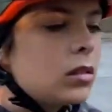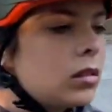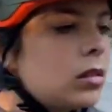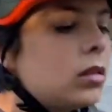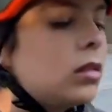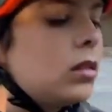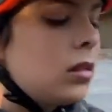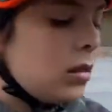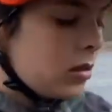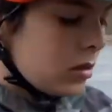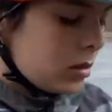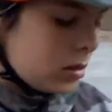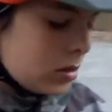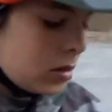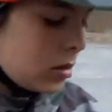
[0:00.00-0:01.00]
was up in the front
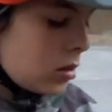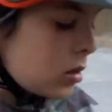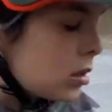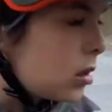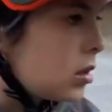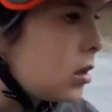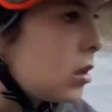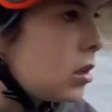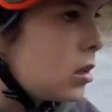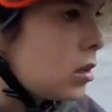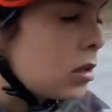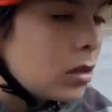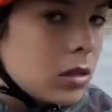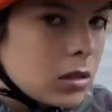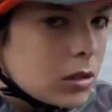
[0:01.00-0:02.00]
in the beginning,
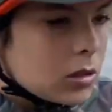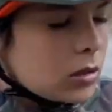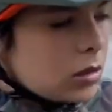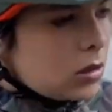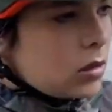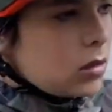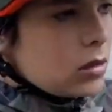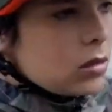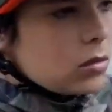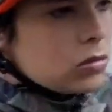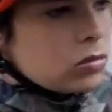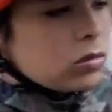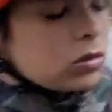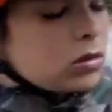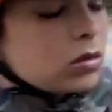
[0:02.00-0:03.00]
and then we had to slow him
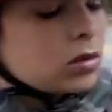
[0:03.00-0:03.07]
down because he